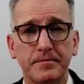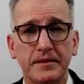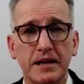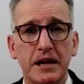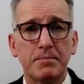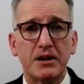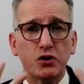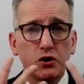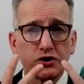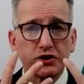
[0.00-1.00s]
But you're
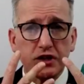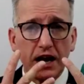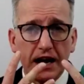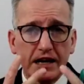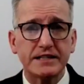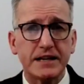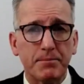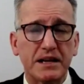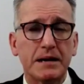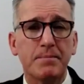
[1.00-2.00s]
saying something
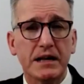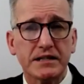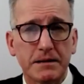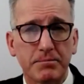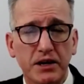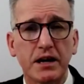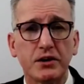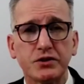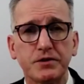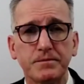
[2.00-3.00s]
about somebody
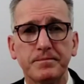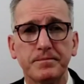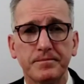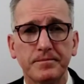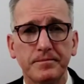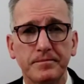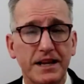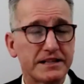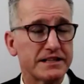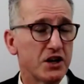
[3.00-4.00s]
else.
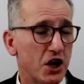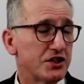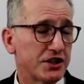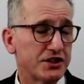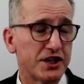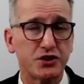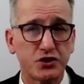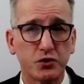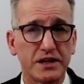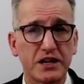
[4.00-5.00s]
That's a nice success
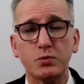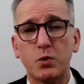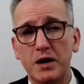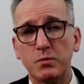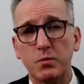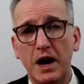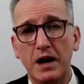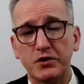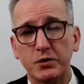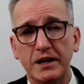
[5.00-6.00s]
story. That's one way of
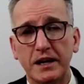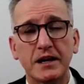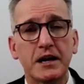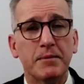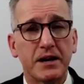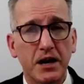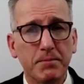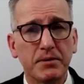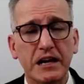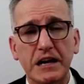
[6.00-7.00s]
doing it. But I
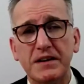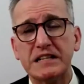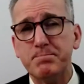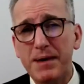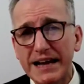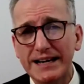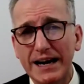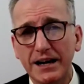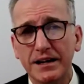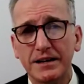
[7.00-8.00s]
believe it's better
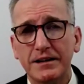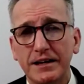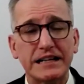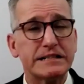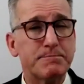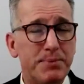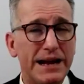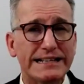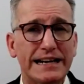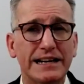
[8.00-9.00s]

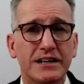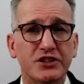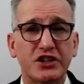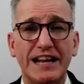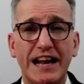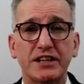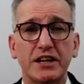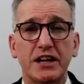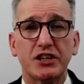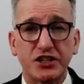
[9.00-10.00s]
to get
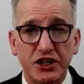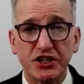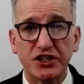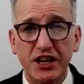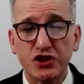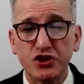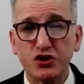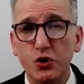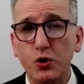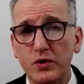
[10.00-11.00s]
the success
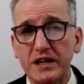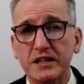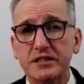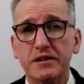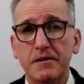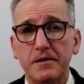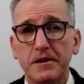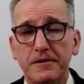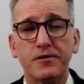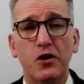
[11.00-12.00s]
stories
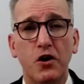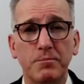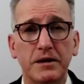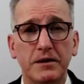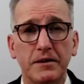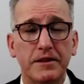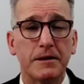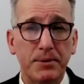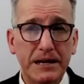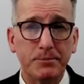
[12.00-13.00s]
from the
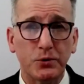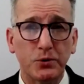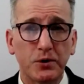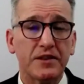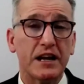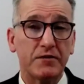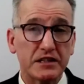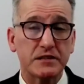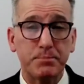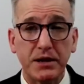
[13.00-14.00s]
people that have
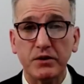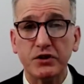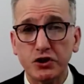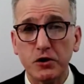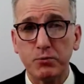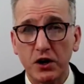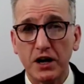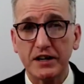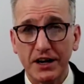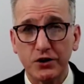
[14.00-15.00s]
experienced your product
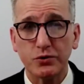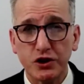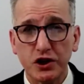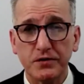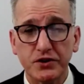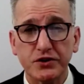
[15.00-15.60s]
and or service.